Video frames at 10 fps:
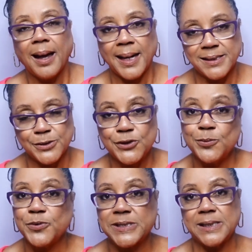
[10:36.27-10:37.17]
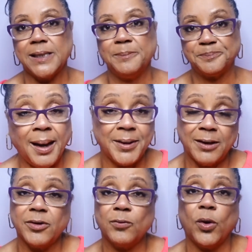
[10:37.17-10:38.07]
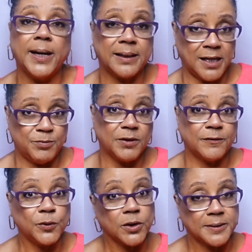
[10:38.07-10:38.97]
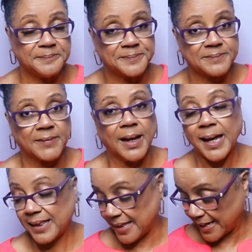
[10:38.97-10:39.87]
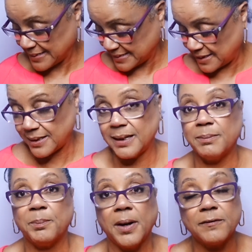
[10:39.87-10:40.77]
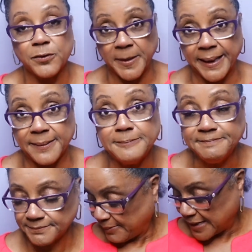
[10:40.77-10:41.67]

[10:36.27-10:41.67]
I did Superz. I'm getting rid of one, keeping four. I then did Parfumane. I'm